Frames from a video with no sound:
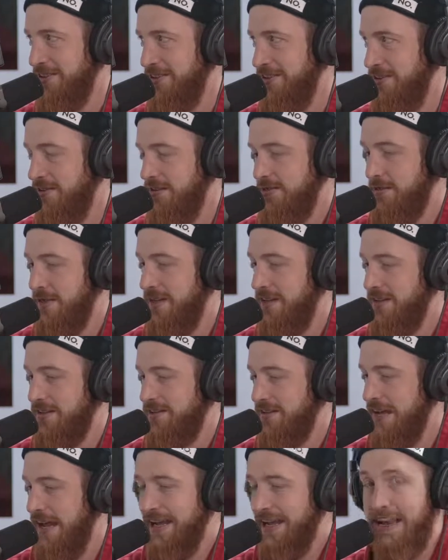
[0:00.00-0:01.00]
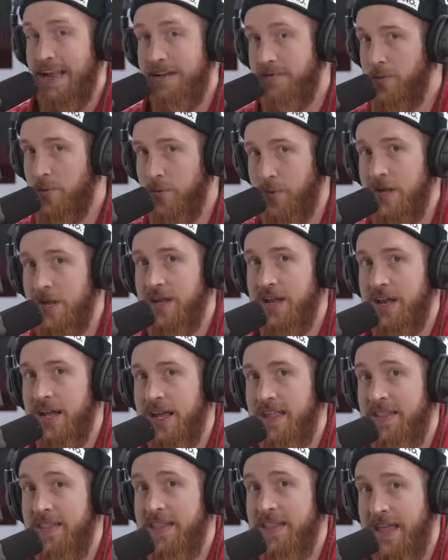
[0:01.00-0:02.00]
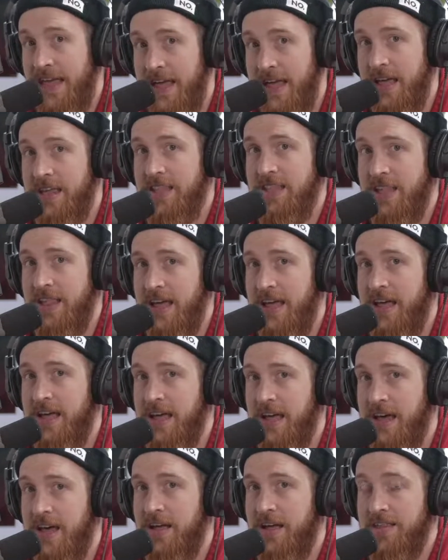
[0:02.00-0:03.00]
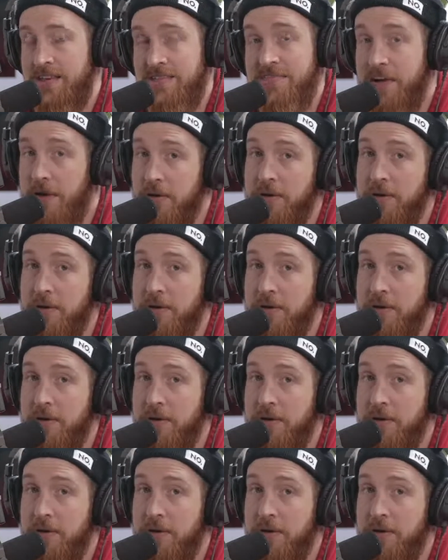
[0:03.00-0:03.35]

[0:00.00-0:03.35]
Because I never win, and they're very